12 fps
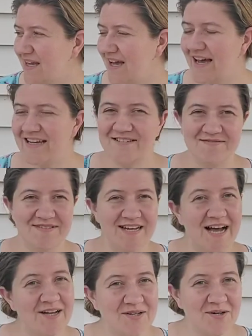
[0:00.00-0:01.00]
I do
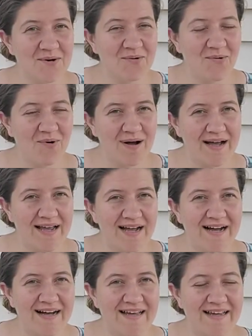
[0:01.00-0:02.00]
not know why
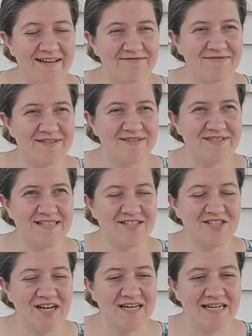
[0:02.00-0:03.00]
I feel
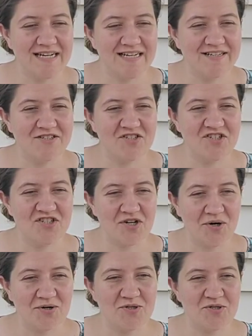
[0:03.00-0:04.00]
such a need to
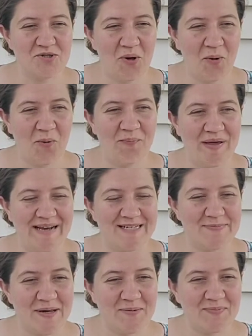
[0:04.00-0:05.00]
start so many
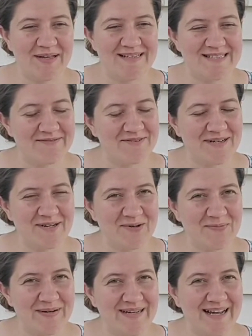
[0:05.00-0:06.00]
tomato plants every
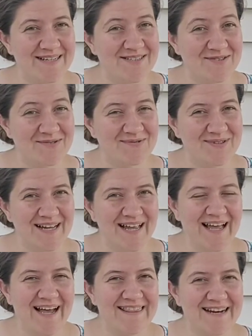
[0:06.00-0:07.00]
year, but I do.
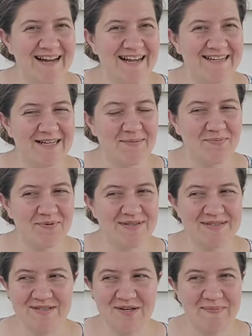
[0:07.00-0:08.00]
And then I end up
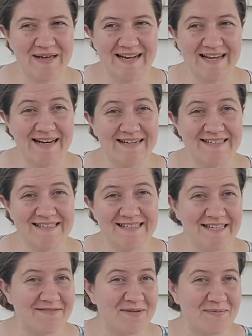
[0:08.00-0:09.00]
with so many and I
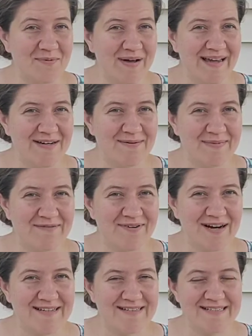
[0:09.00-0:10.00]
just give them away to my
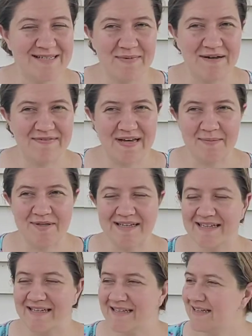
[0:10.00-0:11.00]
friends and my
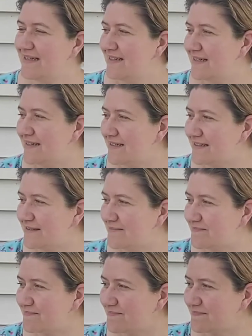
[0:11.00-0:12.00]
family.
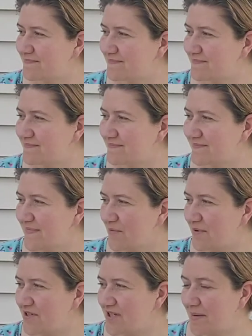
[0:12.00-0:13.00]
Um,
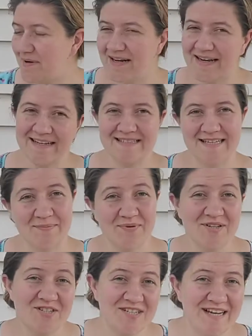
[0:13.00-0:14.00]
which, I mean, I guess they
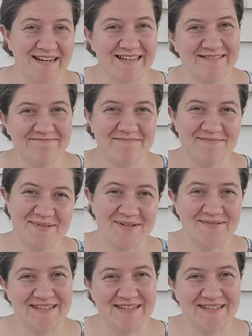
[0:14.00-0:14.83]
appreciate it, so